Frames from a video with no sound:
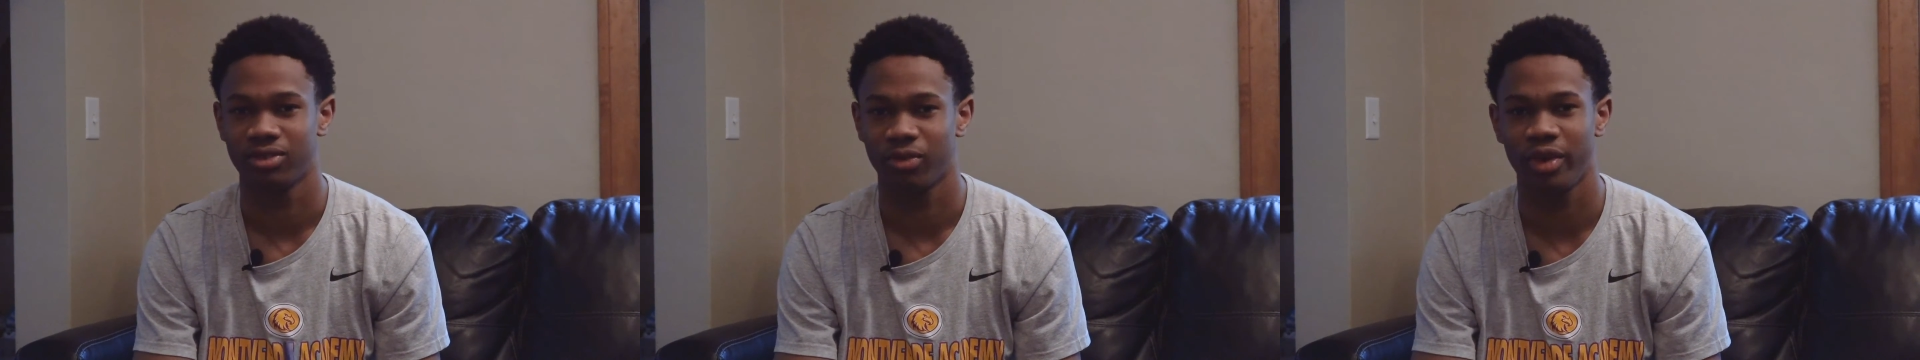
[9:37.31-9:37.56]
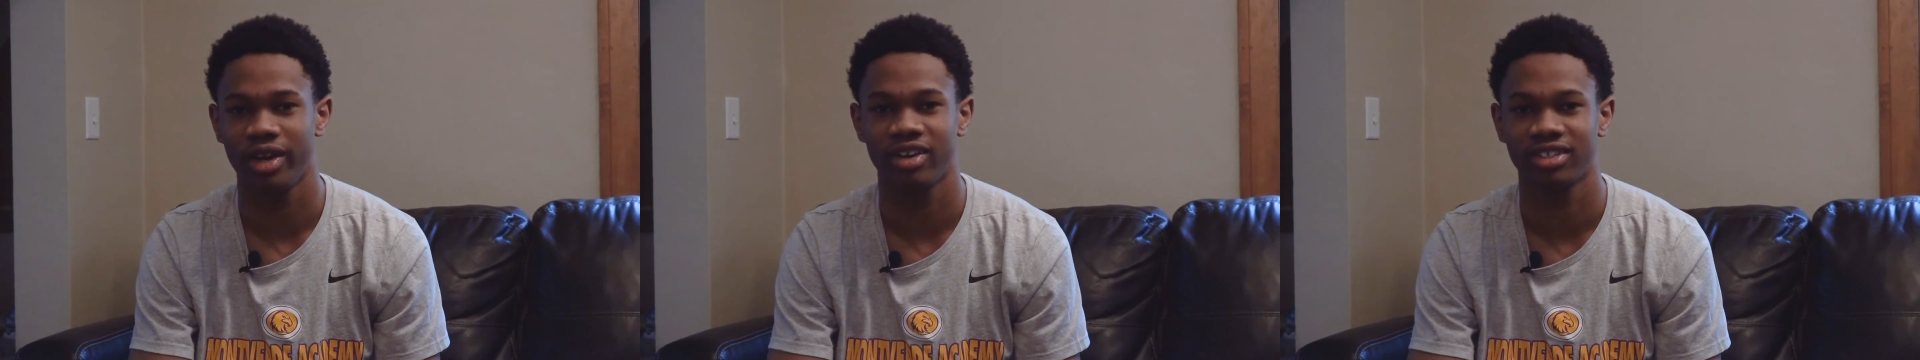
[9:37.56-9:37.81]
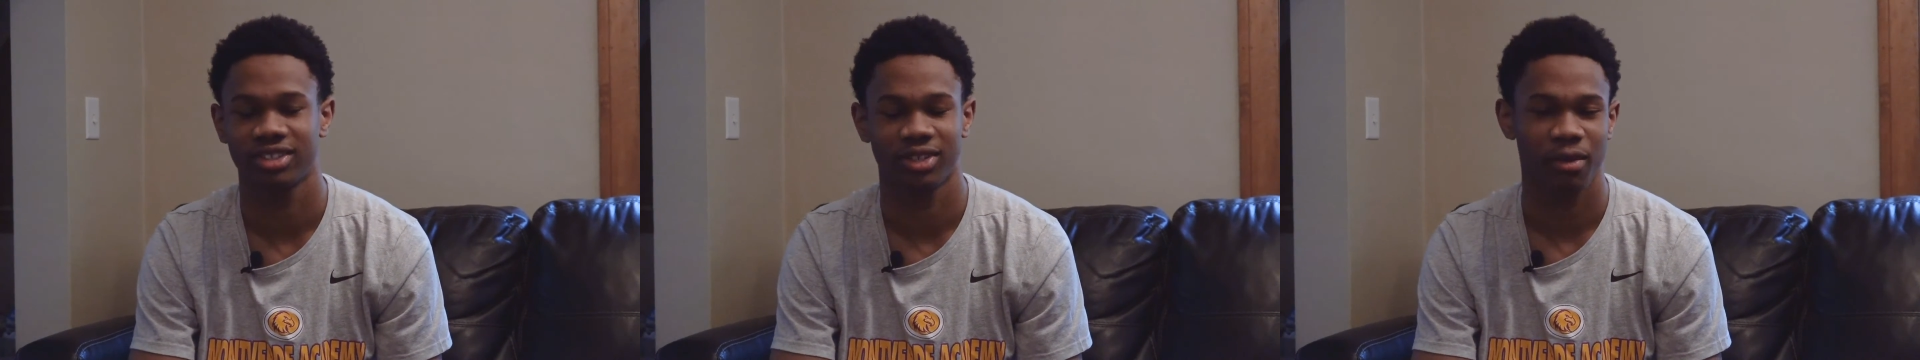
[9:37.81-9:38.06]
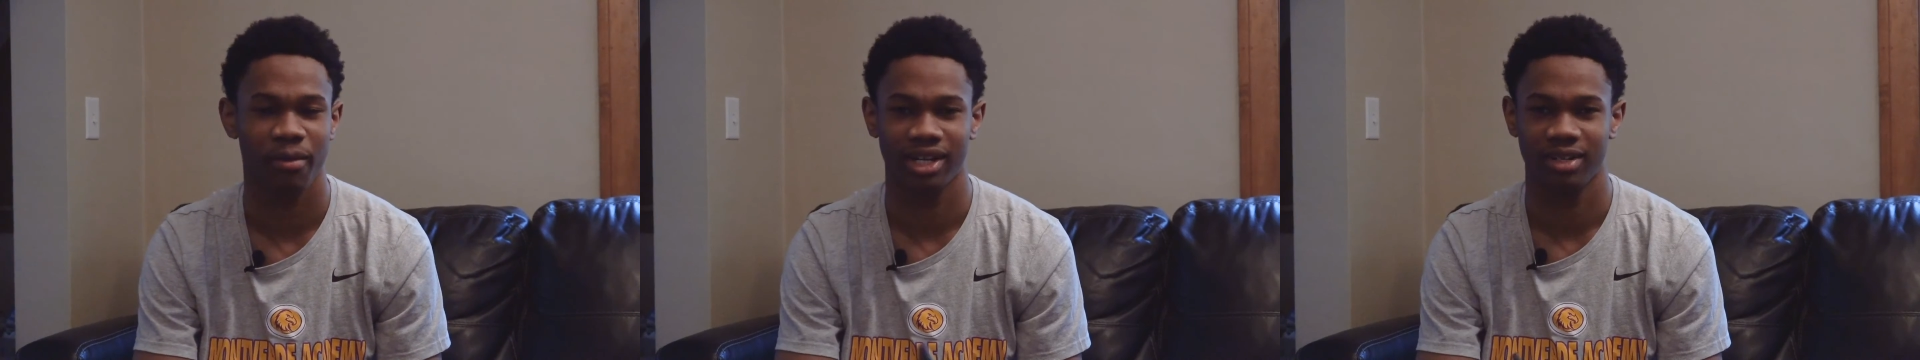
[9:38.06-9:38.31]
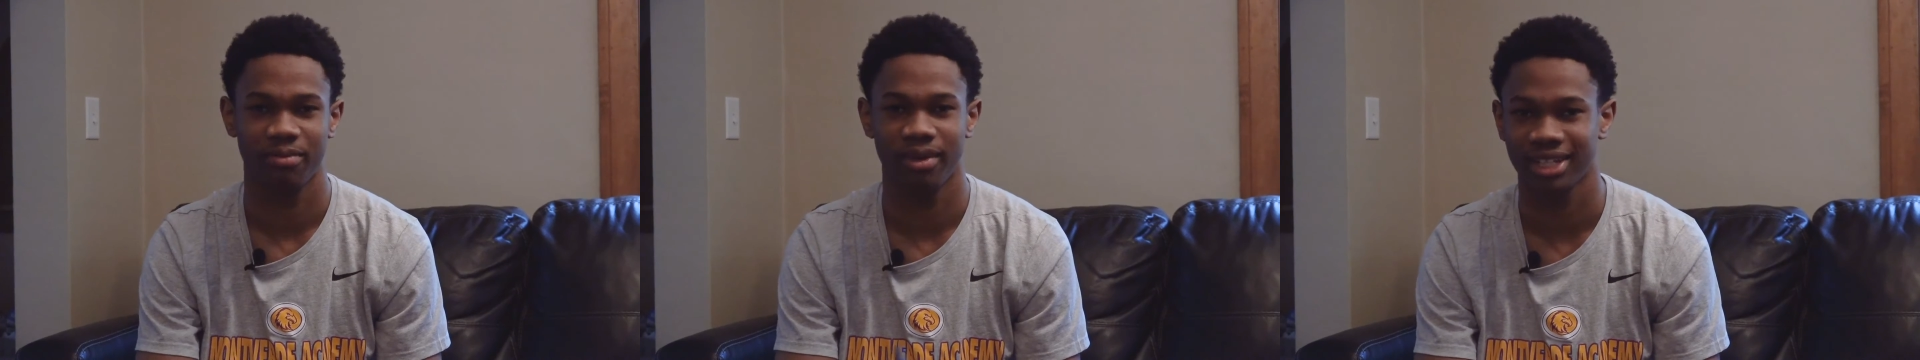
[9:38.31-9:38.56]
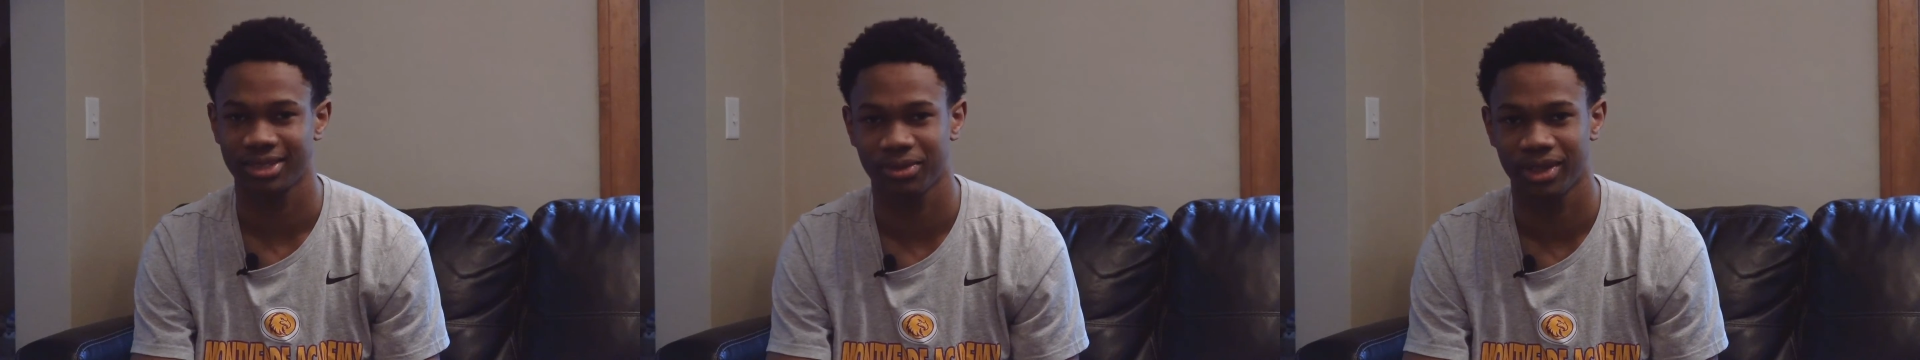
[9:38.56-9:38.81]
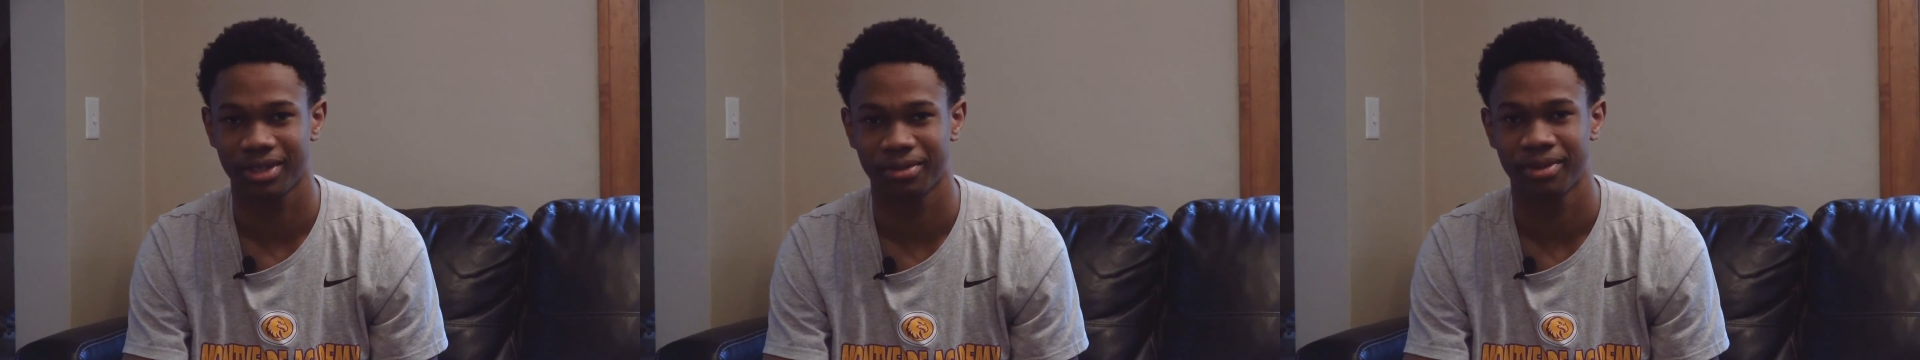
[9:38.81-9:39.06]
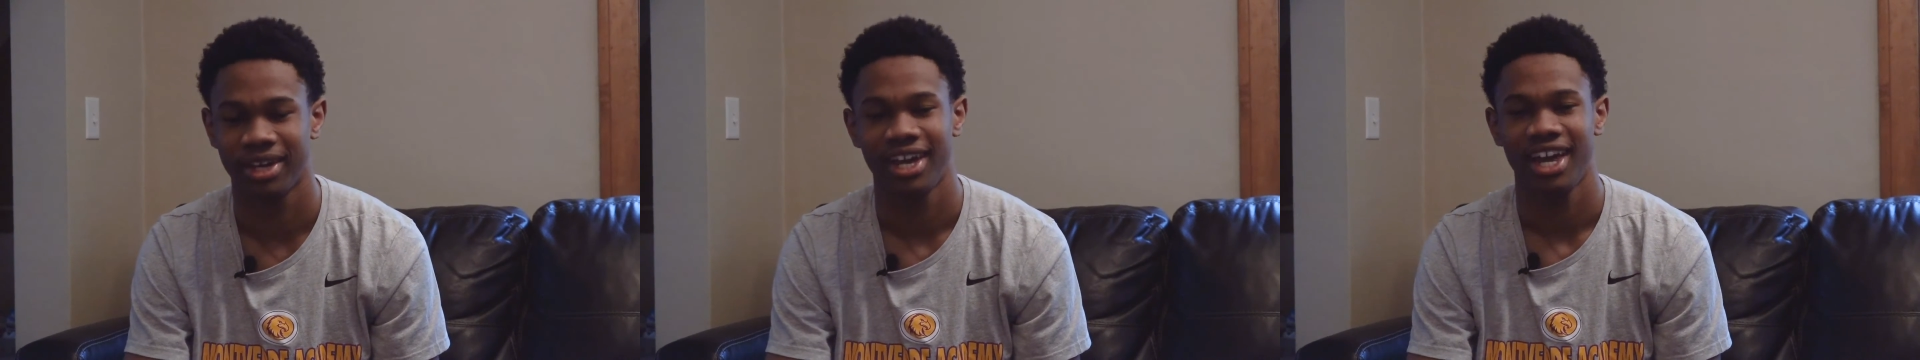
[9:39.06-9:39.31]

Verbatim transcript: weird so nobody messed with him